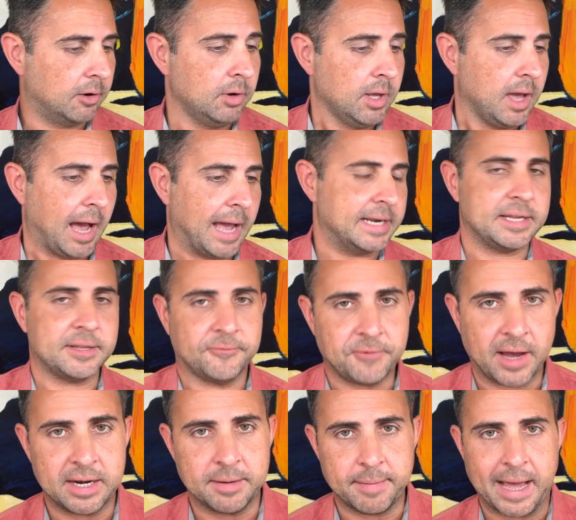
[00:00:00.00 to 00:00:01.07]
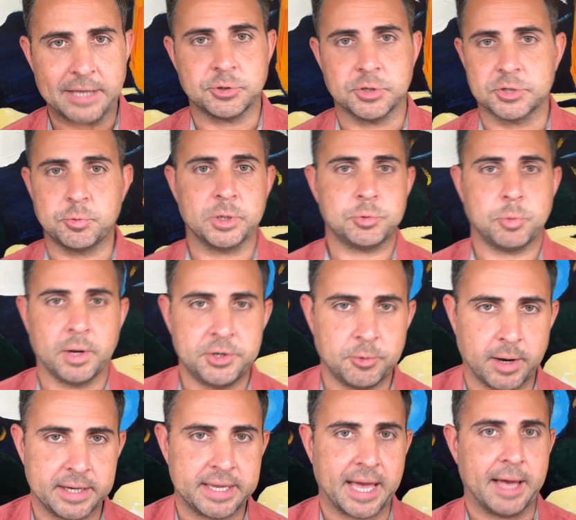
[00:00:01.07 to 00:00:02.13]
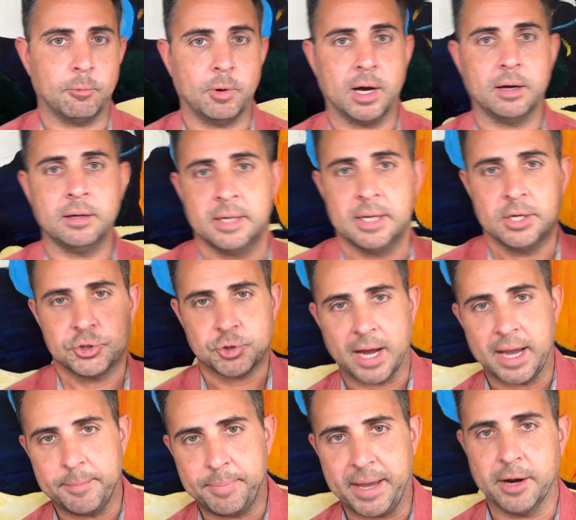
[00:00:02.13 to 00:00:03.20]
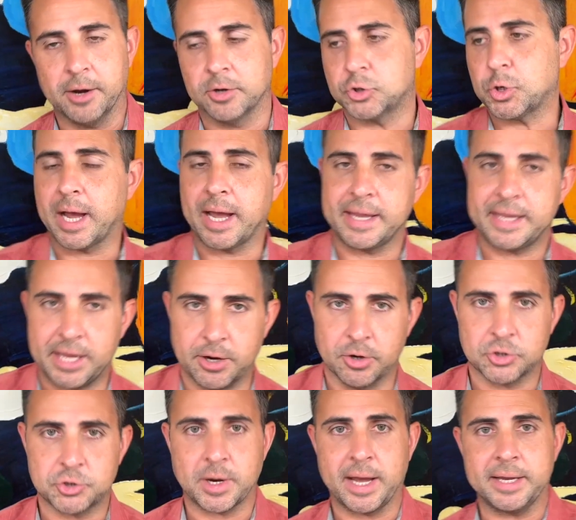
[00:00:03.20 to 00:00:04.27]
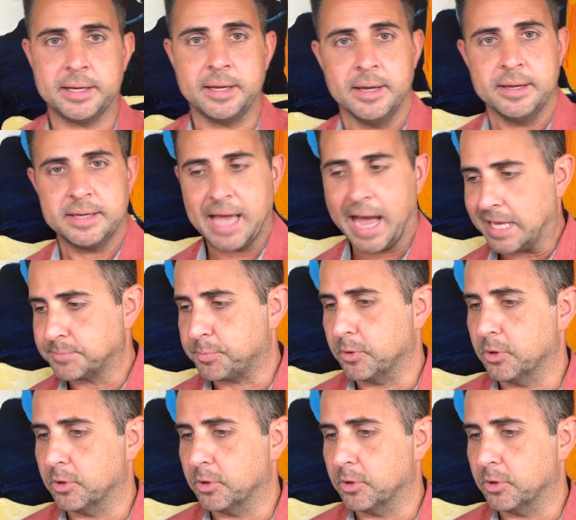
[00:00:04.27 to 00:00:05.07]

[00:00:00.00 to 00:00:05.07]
I need to find a mattress. Which one do I get? Well, try Bear, try Here, try Casper,